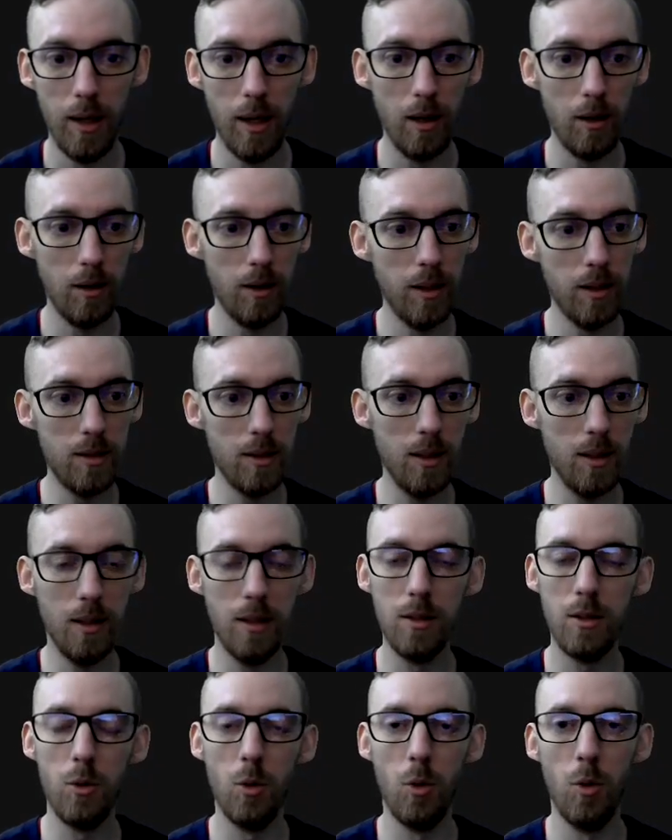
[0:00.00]
Now this
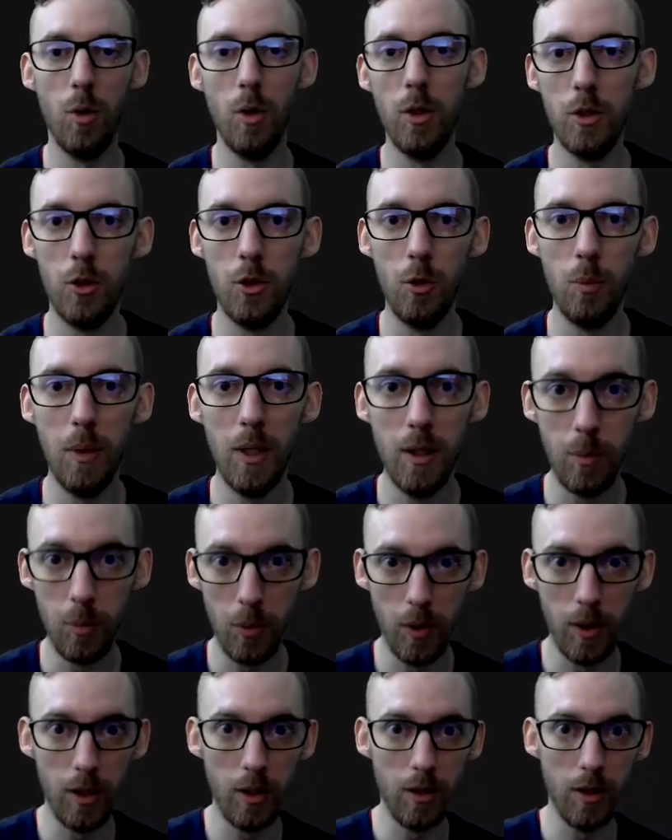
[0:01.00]
is going to be
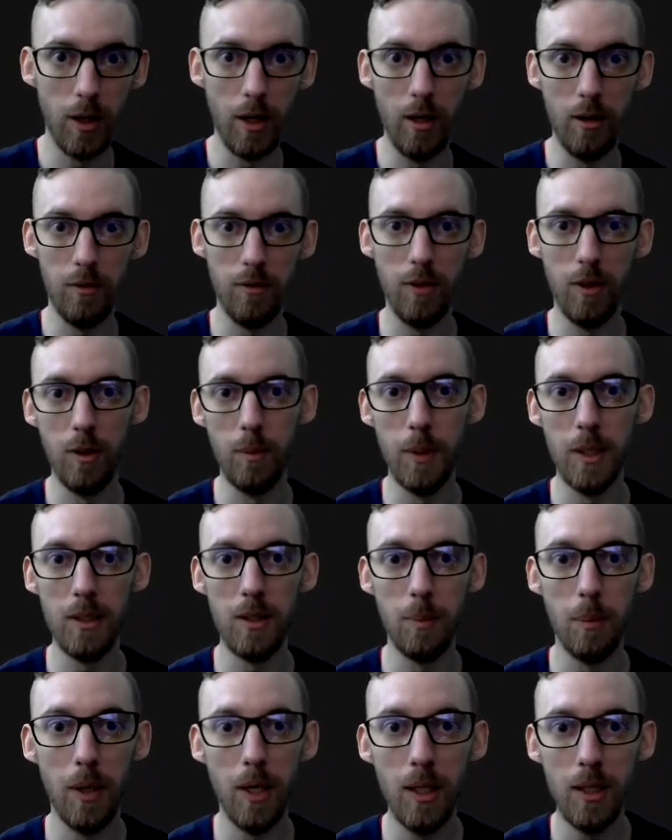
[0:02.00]
printer and
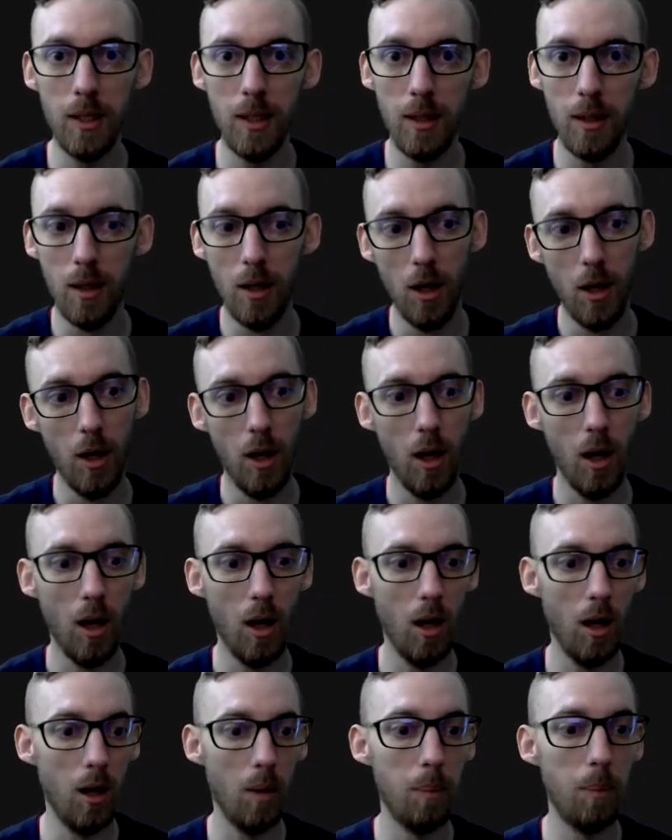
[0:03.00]
filament dependent,
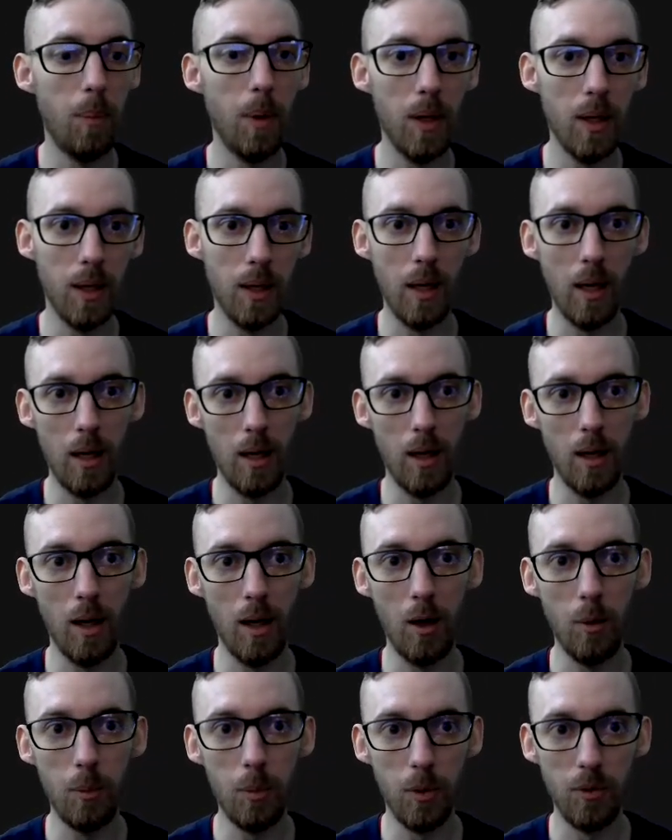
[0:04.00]
but
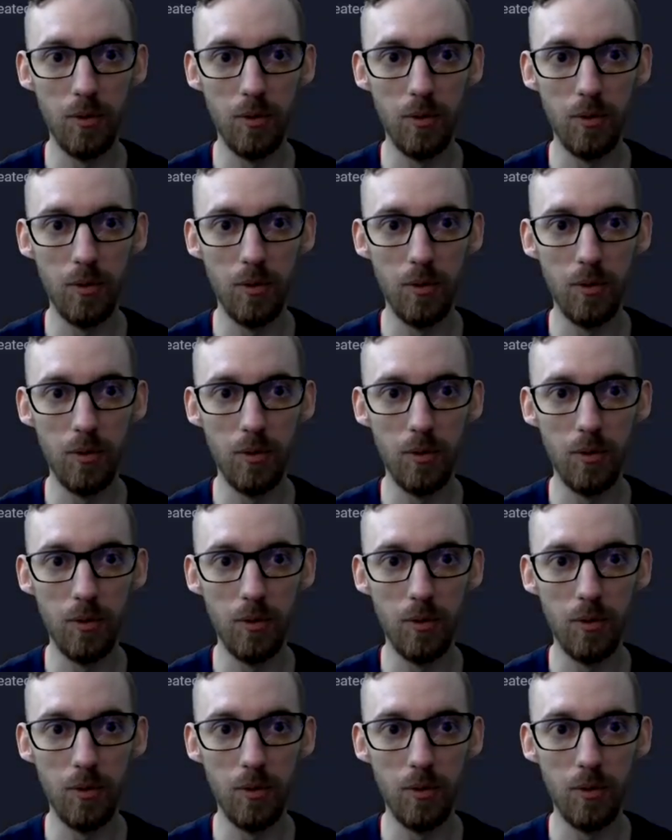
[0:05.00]
I'll